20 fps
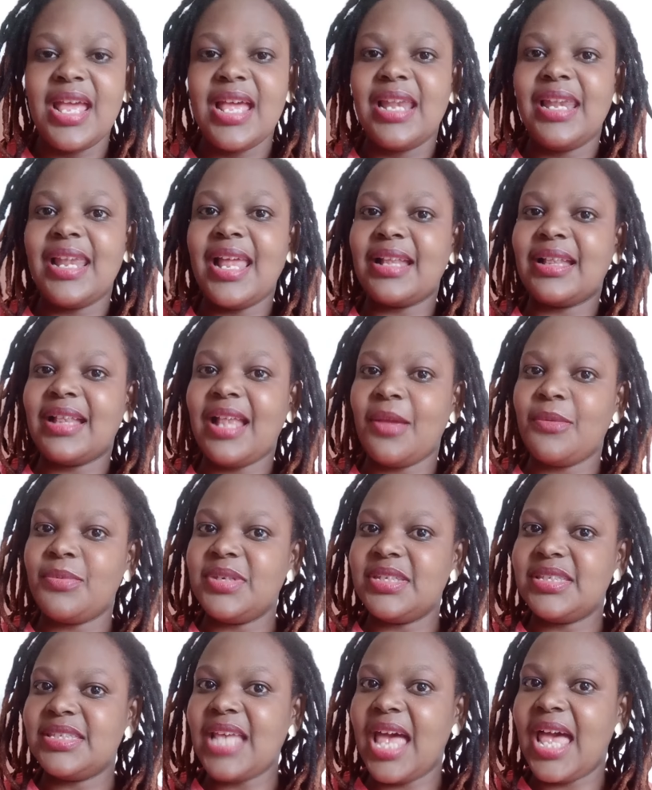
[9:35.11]
La
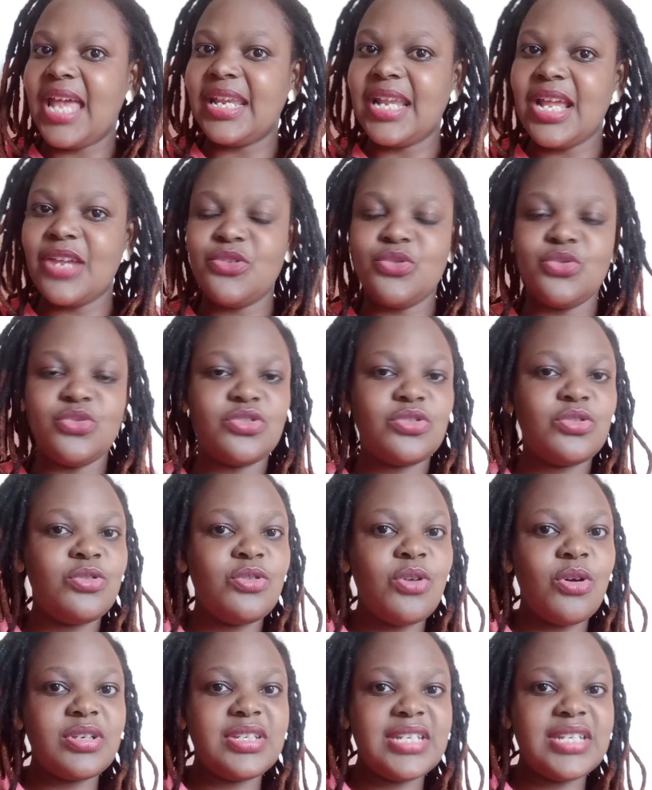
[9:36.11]
Tlavisana, you
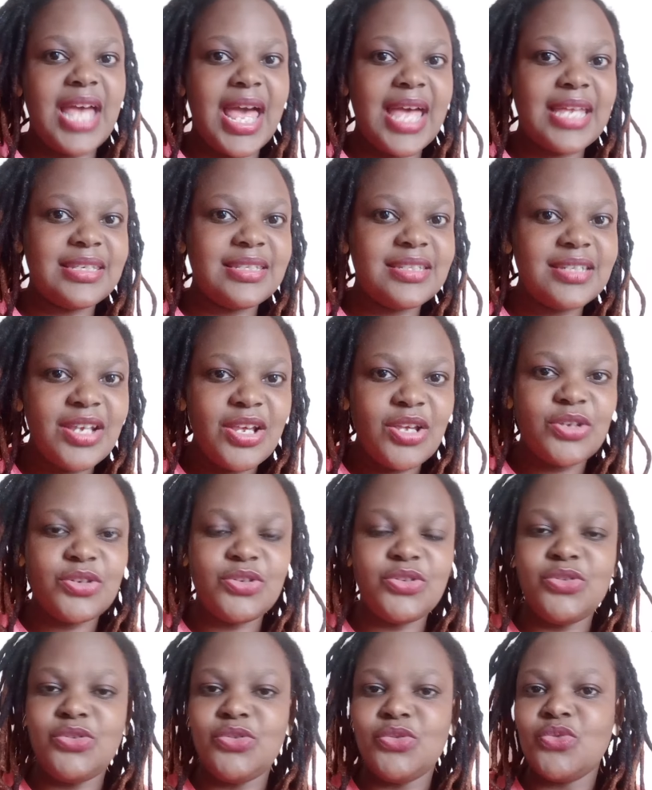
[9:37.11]
slaughtered,
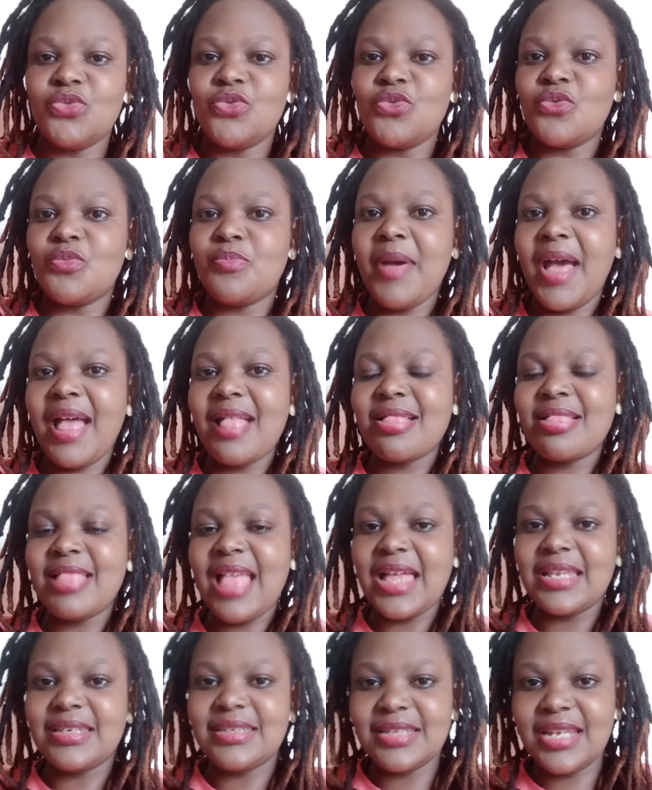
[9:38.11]
you
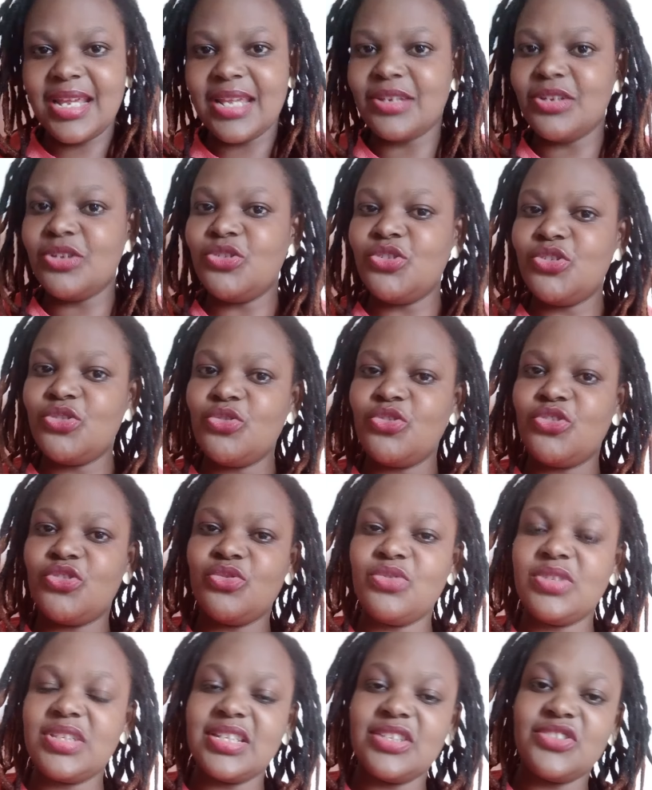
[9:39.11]
pathled and
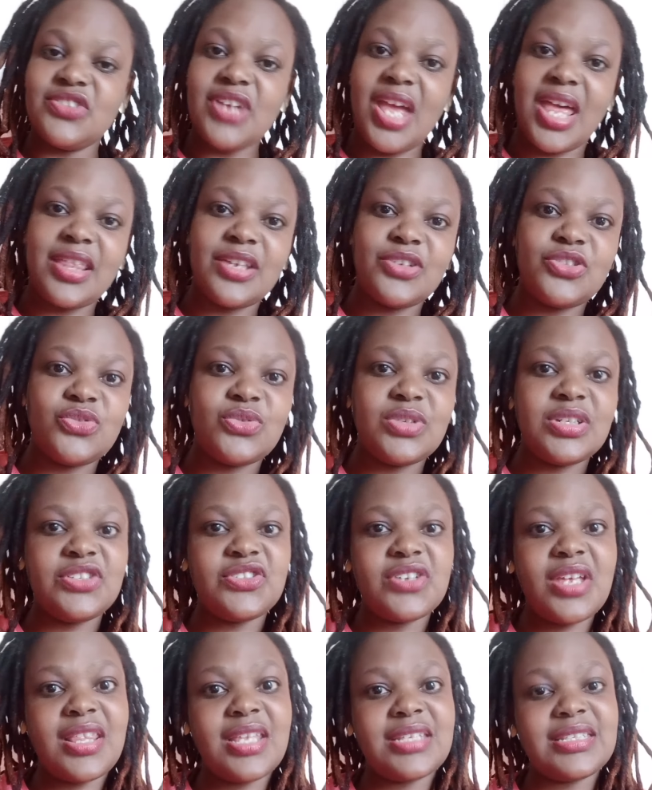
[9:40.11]
introduced each other to each
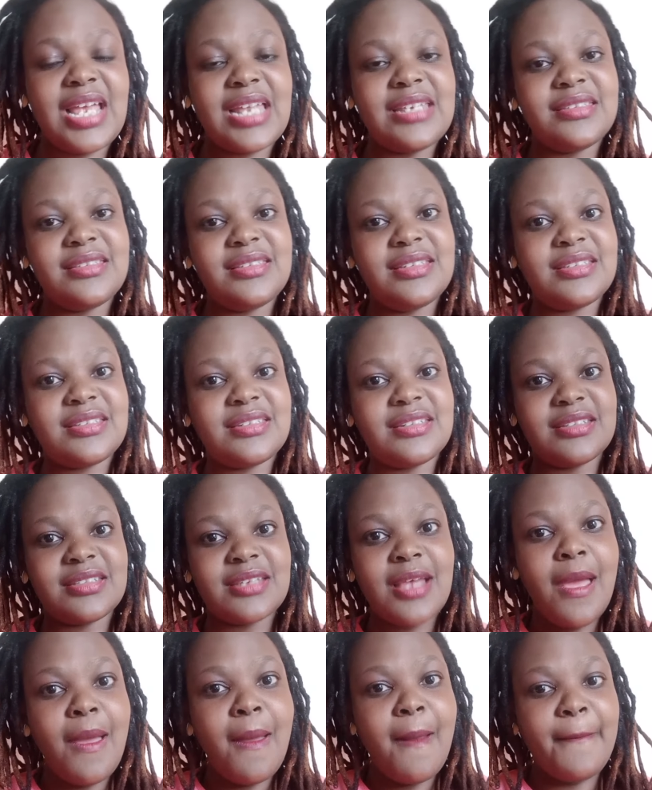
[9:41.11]
other's ancestors,
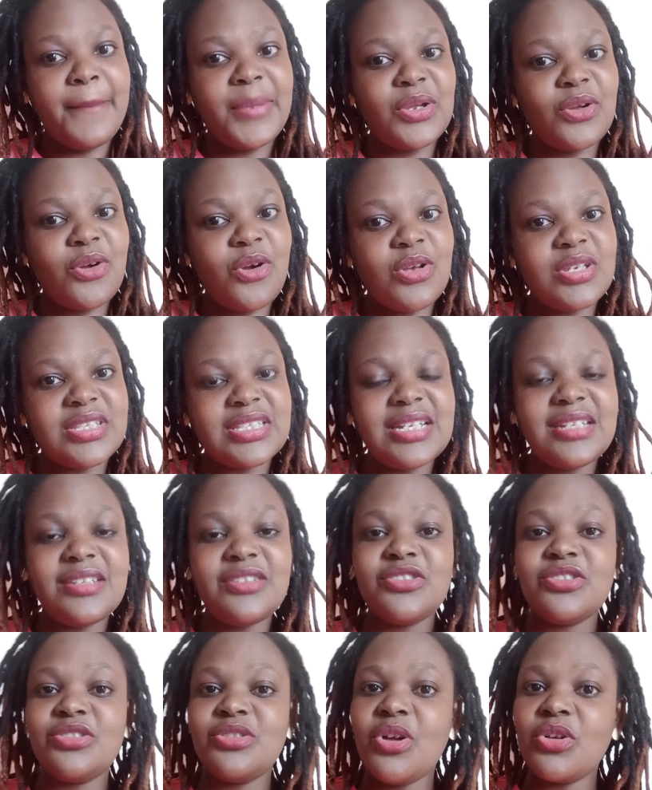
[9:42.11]
because it
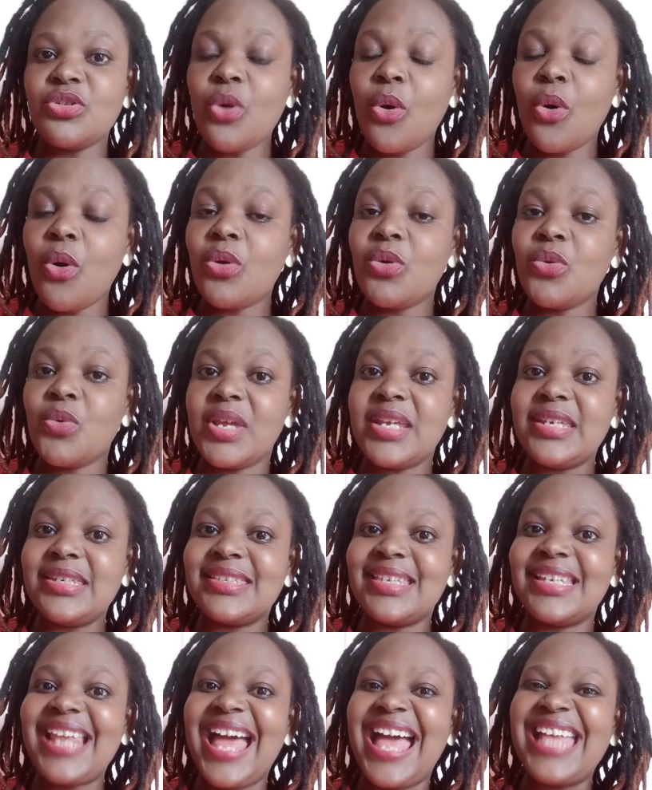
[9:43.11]
is not always
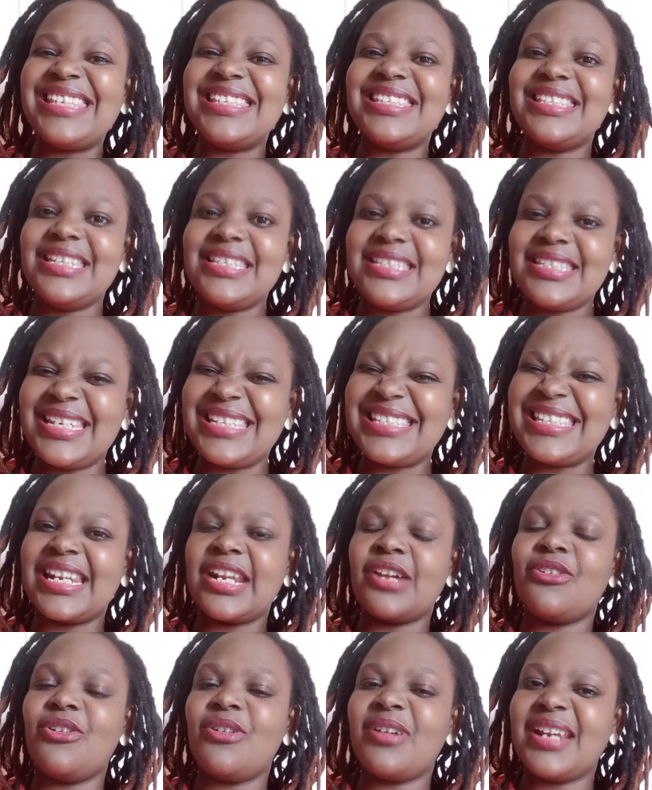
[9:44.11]
that ancestors
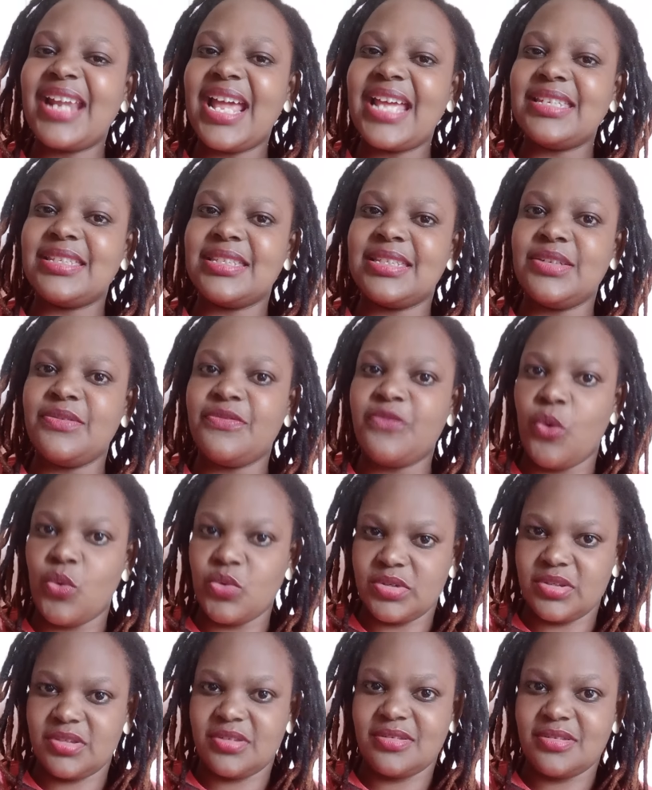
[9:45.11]
recognize
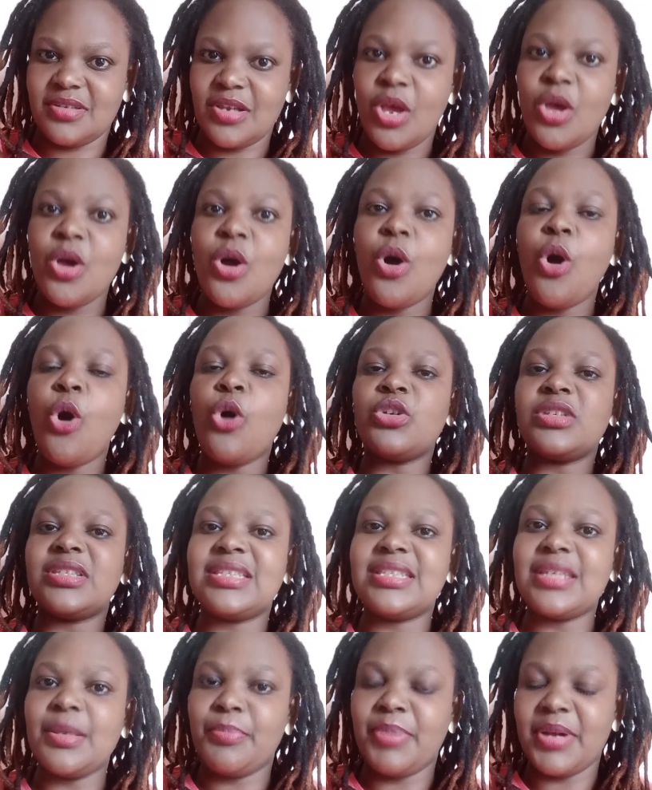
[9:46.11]
divorce or
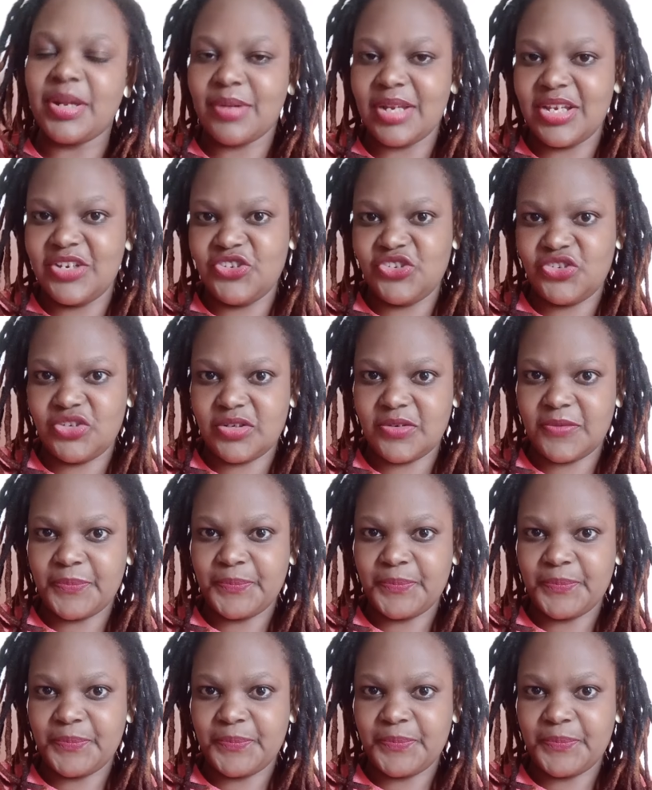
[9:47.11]
separation.